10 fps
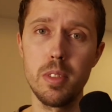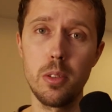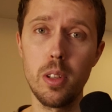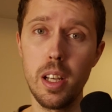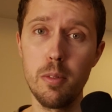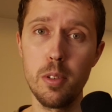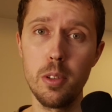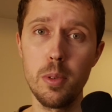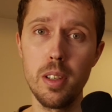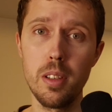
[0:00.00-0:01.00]
that's all I have for
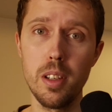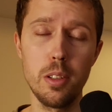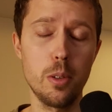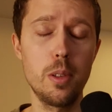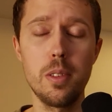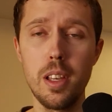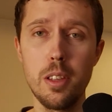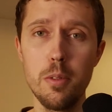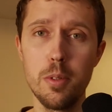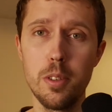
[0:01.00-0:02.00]
this week. As always,
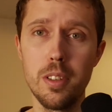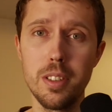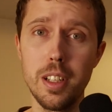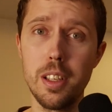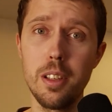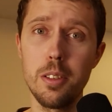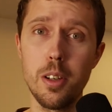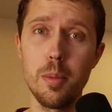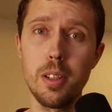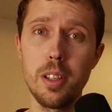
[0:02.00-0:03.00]
thank you for liking,
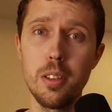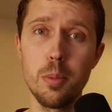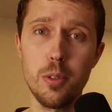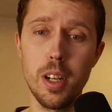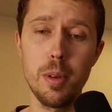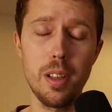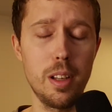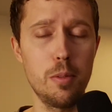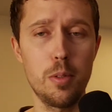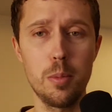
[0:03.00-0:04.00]
commenting, and subscribing.
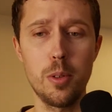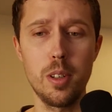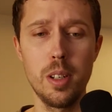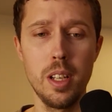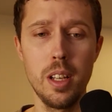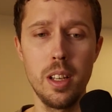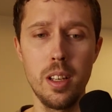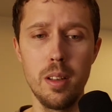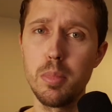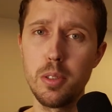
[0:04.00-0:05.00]
And for more
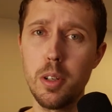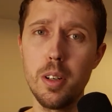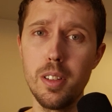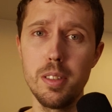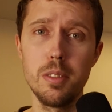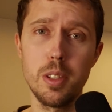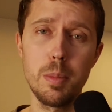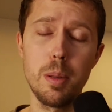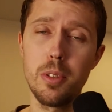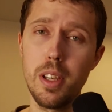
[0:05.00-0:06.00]
bizarre and
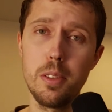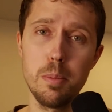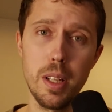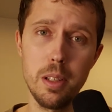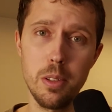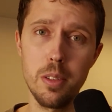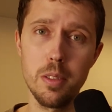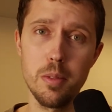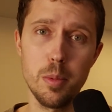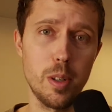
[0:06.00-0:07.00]
sometimes tasty
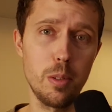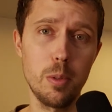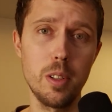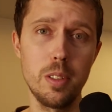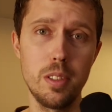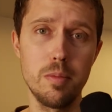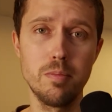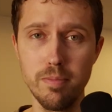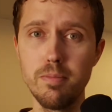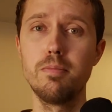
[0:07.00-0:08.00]
plants from around the world,
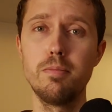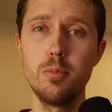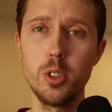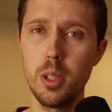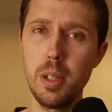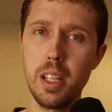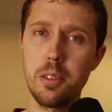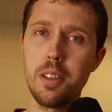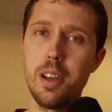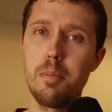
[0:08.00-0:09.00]
join me
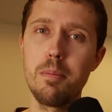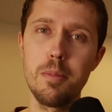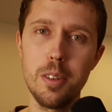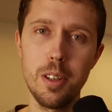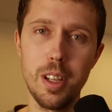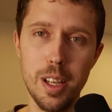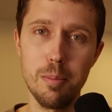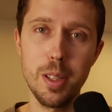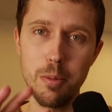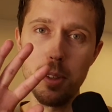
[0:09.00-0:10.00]
next time on
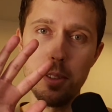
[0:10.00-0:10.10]
Ambling